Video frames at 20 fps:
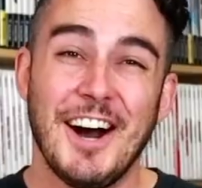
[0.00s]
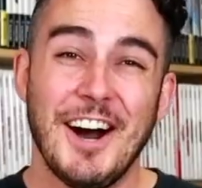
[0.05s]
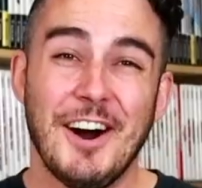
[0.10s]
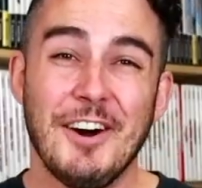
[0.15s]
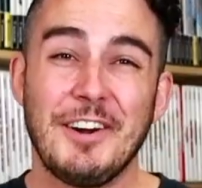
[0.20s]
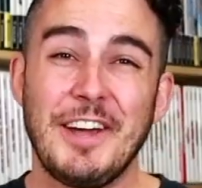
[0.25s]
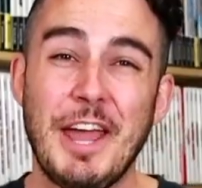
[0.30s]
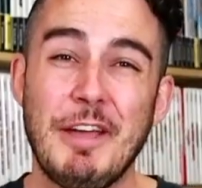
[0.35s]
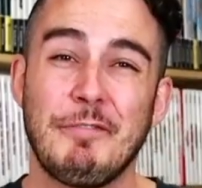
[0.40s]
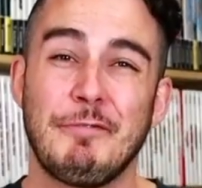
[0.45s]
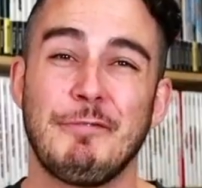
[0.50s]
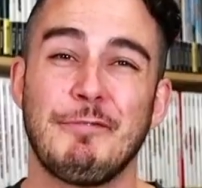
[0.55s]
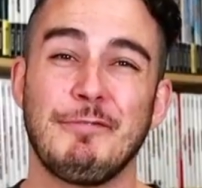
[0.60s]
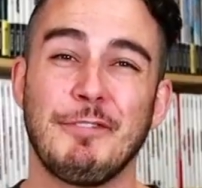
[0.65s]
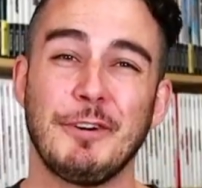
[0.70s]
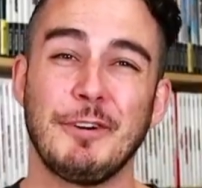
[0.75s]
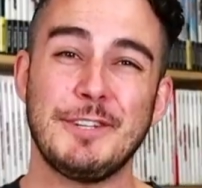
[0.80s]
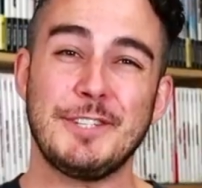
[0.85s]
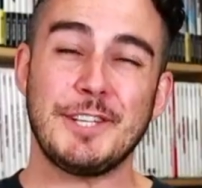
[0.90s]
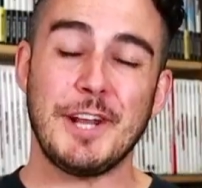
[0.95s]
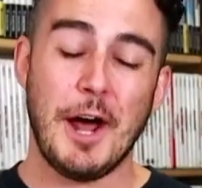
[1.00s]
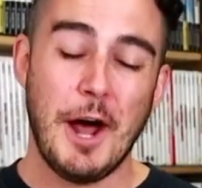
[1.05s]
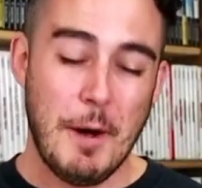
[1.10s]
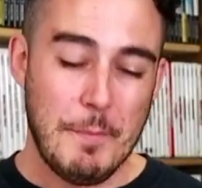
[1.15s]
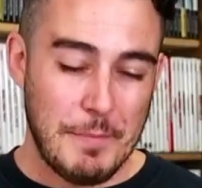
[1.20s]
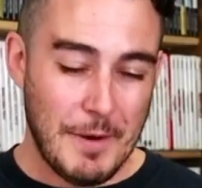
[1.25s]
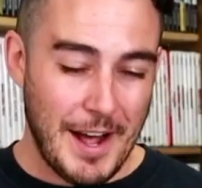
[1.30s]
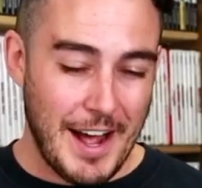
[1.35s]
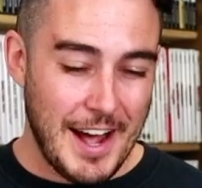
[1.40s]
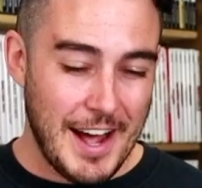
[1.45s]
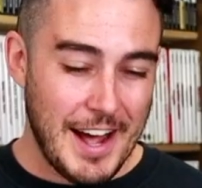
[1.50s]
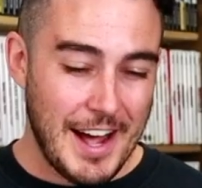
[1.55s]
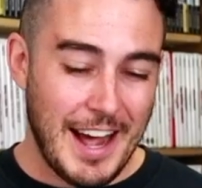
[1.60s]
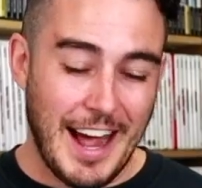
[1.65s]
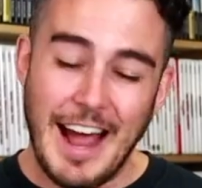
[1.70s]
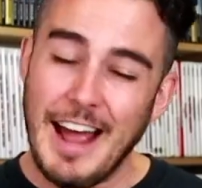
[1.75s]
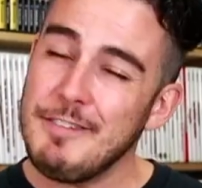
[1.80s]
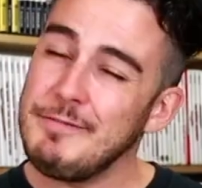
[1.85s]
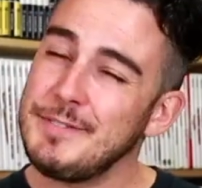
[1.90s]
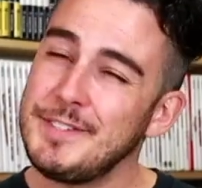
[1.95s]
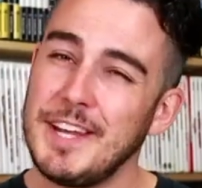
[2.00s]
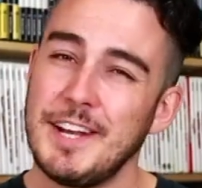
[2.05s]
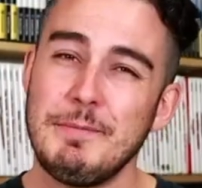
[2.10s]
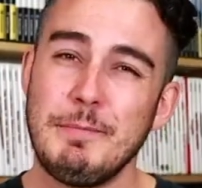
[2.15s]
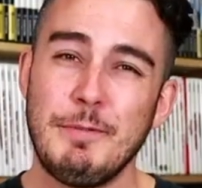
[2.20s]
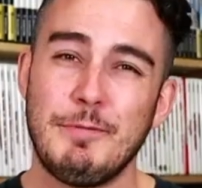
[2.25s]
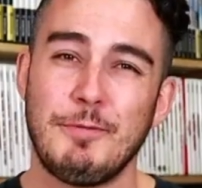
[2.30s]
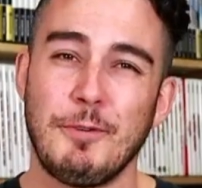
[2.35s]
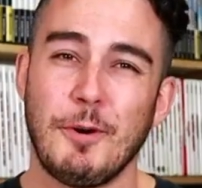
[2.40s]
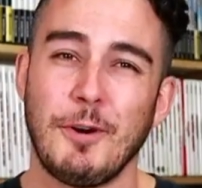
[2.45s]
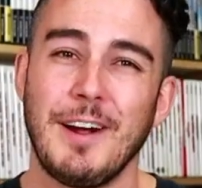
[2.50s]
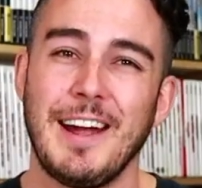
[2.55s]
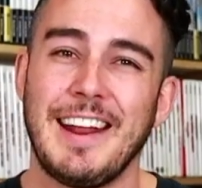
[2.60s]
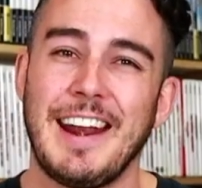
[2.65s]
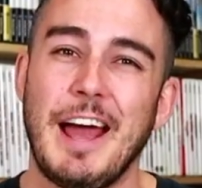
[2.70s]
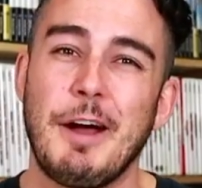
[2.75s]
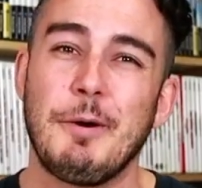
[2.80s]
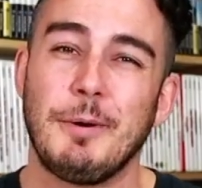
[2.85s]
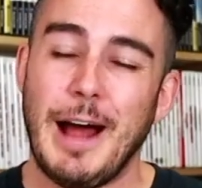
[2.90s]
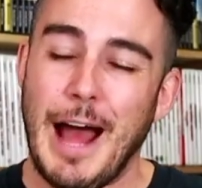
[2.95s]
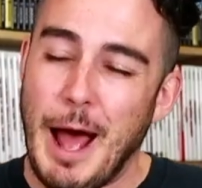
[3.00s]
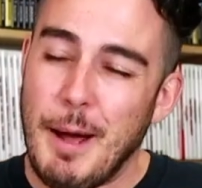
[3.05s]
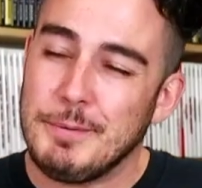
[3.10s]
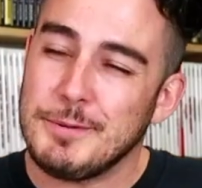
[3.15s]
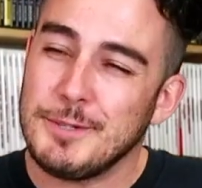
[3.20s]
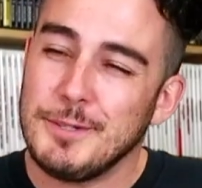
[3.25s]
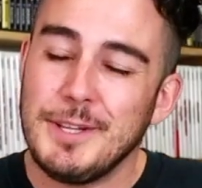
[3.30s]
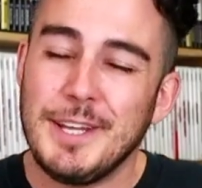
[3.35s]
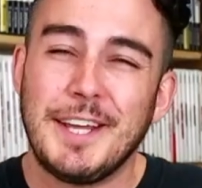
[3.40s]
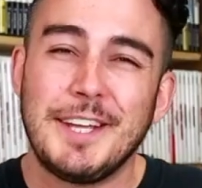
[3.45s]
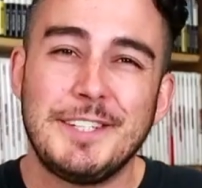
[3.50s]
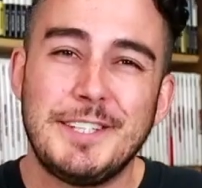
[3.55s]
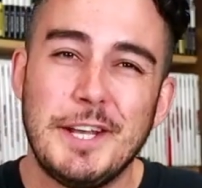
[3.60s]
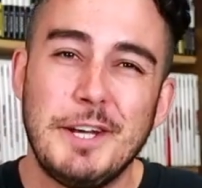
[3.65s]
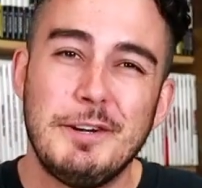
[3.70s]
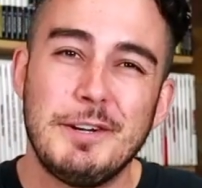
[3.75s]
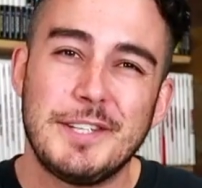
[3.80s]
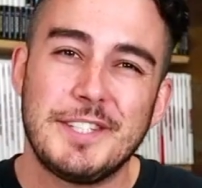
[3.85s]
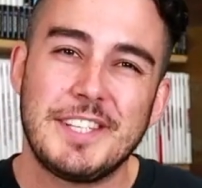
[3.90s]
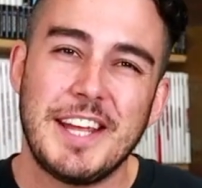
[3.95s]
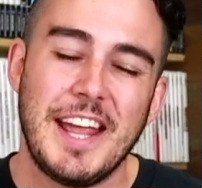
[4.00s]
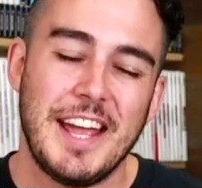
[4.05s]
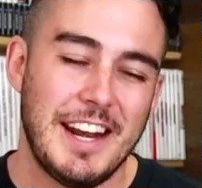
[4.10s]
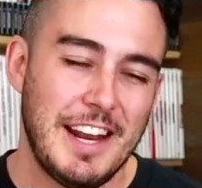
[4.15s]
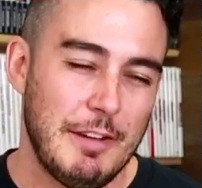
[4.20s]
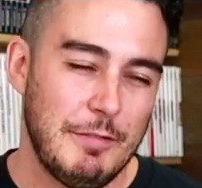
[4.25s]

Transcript: Okay, first up, I've said it before and I will absolutely continue to say it.